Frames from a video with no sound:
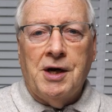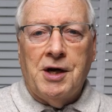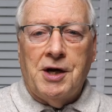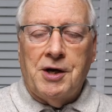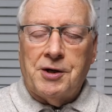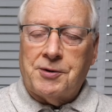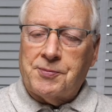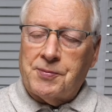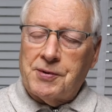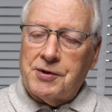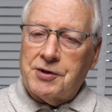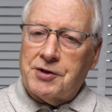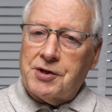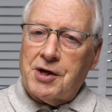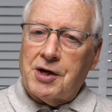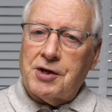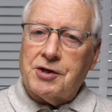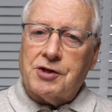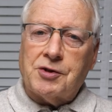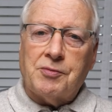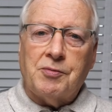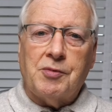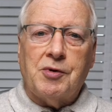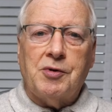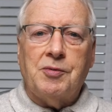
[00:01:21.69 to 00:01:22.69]
It's been
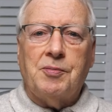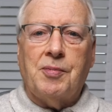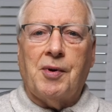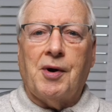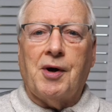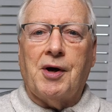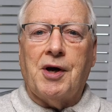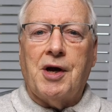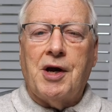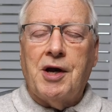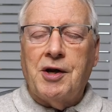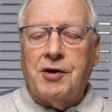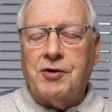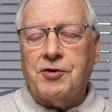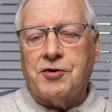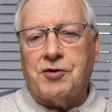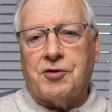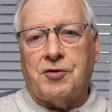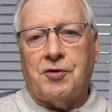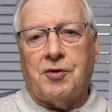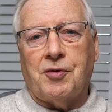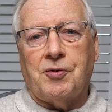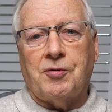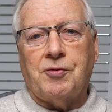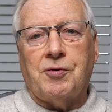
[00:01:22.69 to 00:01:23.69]
sent to me by
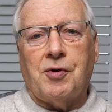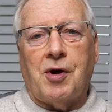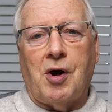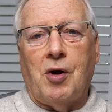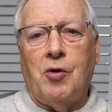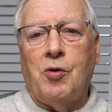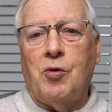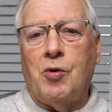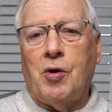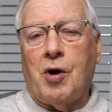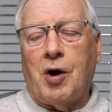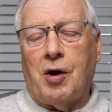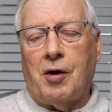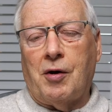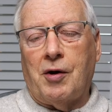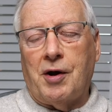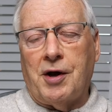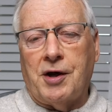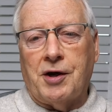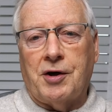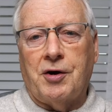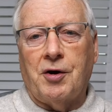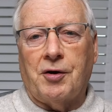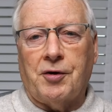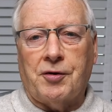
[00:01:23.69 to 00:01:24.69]
Instro, who are
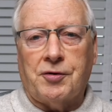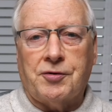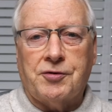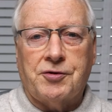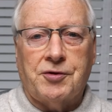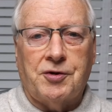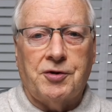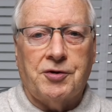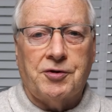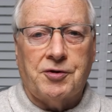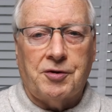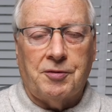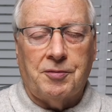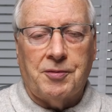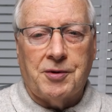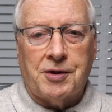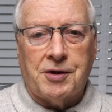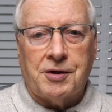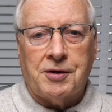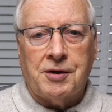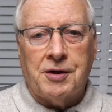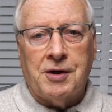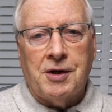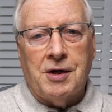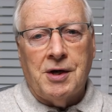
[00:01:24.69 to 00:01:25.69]
a Godox
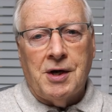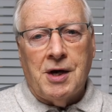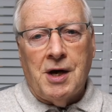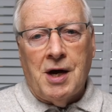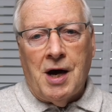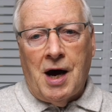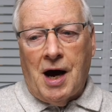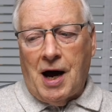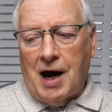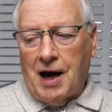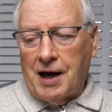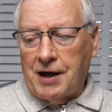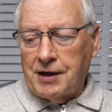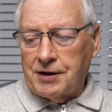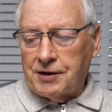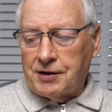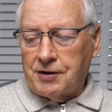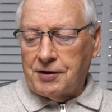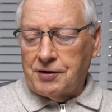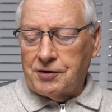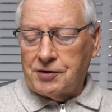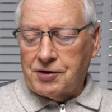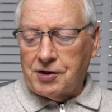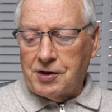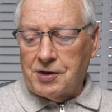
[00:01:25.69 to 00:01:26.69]
distributor, and you
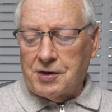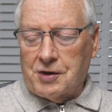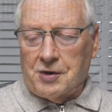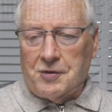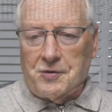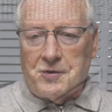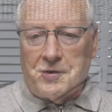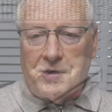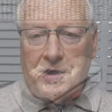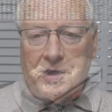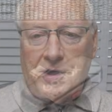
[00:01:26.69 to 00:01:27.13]
can see it on the